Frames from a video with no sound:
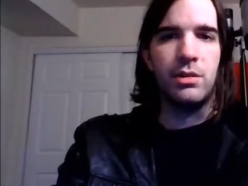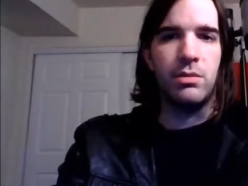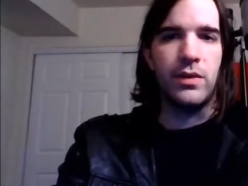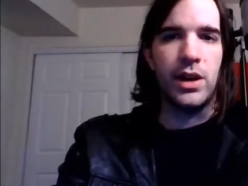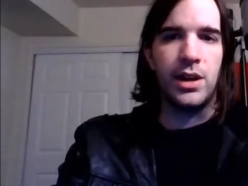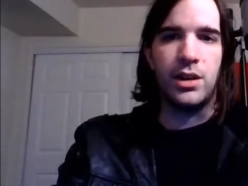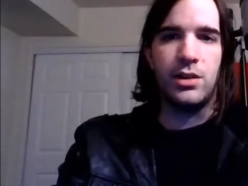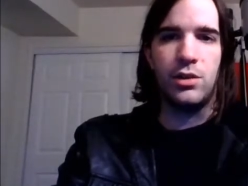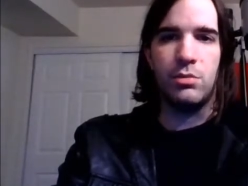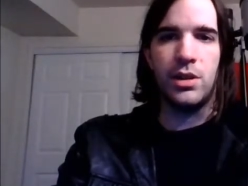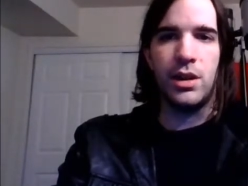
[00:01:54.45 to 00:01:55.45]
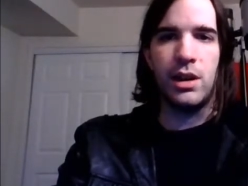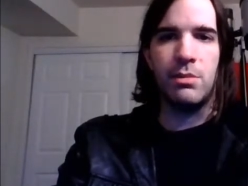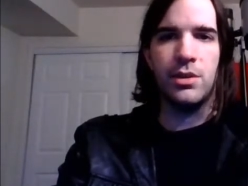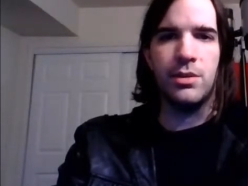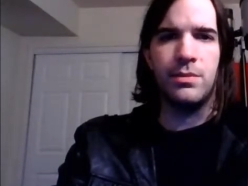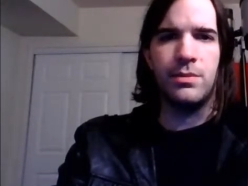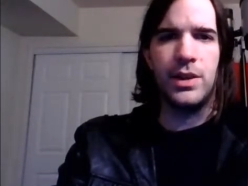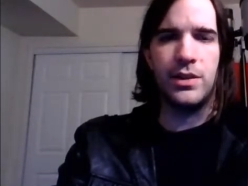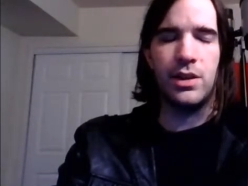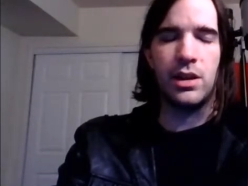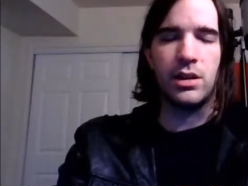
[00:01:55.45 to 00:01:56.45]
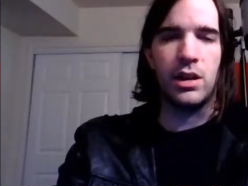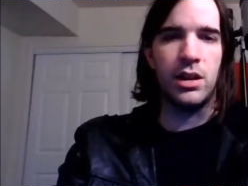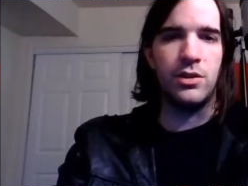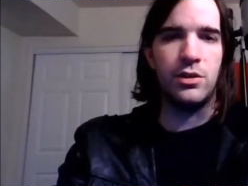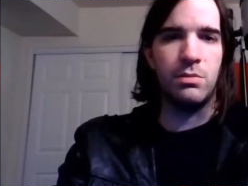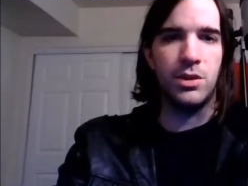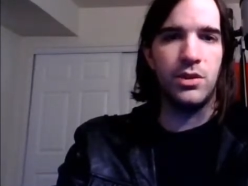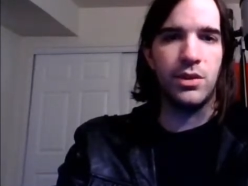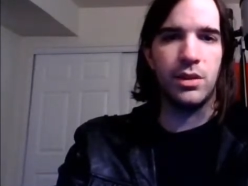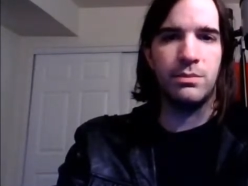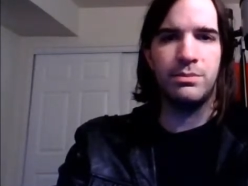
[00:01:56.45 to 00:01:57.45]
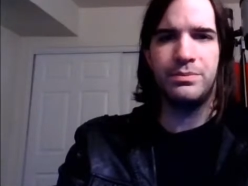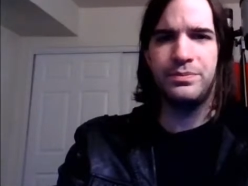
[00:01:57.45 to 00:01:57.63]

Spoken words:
providing human labor has not got into producing them.